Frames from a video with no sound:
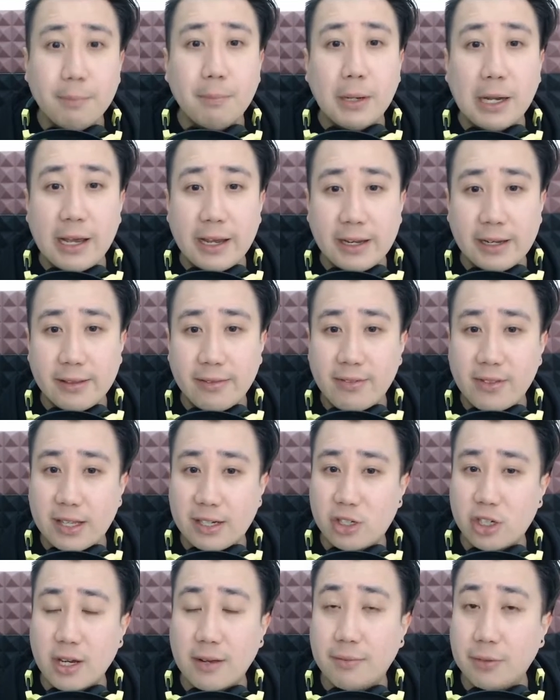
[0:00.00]
play it, then
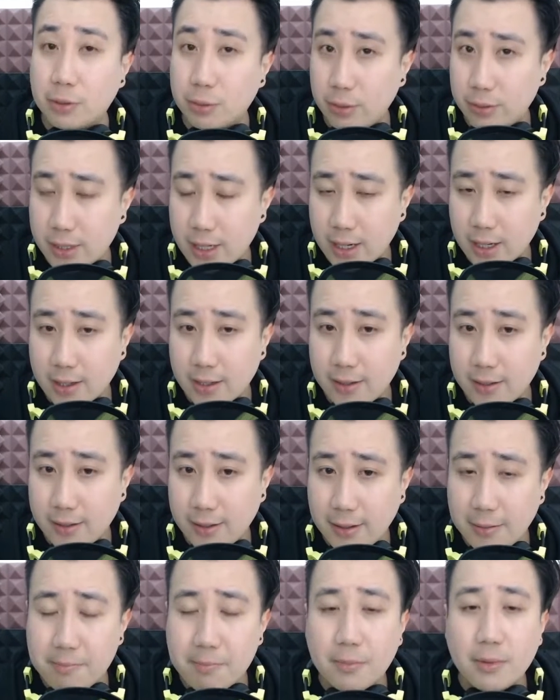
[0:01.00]
shuffle your deck.
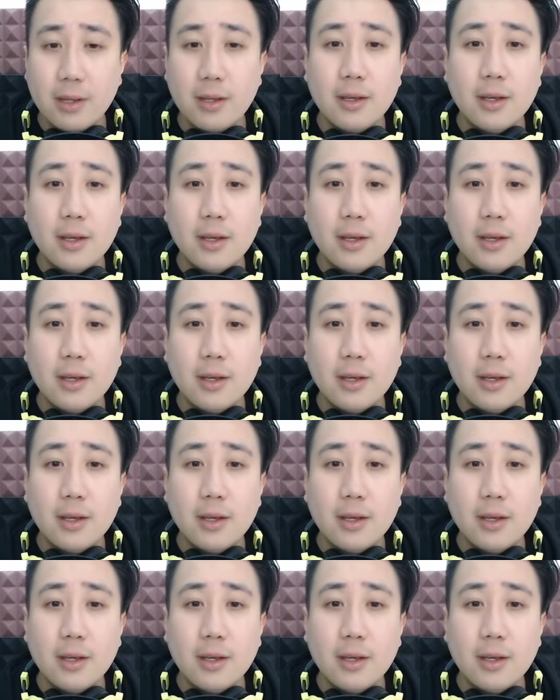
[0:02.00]
Yep.